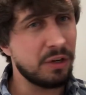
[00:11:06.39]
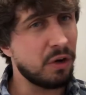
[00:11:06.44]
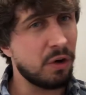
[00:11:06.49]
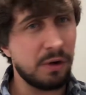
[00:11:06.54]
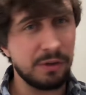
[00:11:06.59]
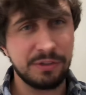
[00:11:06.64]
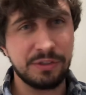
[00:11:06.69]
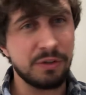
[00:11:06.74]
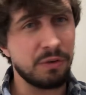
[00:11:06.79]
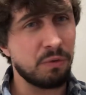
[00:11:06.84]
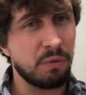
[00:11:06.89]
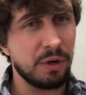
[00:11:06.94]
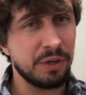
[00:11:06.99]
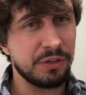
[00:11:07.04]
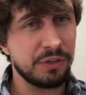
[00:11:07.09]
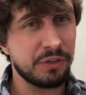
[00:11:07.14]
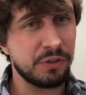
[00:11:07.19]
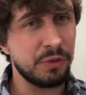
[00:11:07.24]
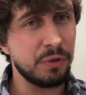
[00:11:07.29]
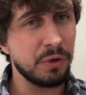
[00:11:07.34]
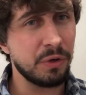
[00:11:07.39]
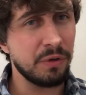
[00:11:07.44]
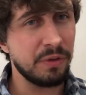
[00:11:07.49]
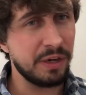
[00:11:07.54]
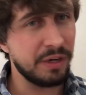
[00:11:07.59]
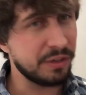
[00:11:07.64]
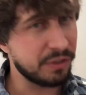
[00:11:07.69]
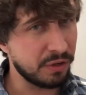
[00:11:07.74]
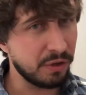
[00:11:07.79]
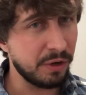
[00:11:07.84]
cause it to rust sooner
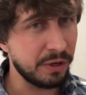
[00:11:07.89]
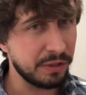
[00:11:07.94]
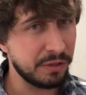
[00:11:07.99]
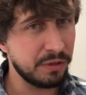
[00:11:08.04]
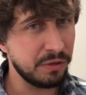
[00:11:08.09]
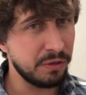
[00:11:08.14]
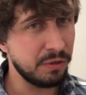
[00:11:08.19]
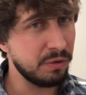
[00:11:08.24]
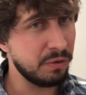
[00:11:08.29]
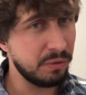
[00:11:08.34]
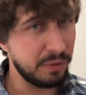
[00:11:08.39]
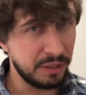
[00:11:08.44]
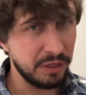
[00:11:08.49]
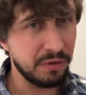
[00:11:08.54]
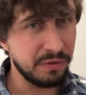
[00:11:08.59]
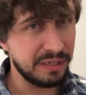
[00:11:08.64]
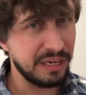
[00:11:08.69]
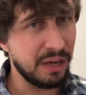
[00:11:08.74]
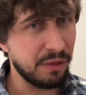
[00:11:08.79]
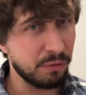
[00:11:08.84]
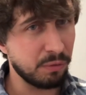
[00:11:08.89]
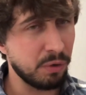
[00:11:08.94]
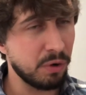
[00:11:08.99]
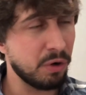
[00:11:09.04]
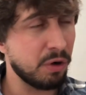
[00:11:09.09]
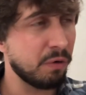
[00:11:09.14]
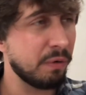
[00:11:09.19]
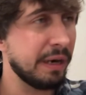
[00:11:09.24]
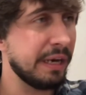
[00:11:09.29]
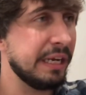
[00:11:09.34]
than it's going to, down the road
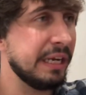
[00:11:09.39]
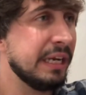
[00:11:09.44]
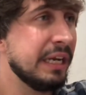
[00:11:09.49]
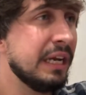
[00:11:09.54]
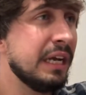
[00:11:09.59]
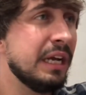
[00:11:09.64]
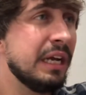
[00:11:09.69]
already.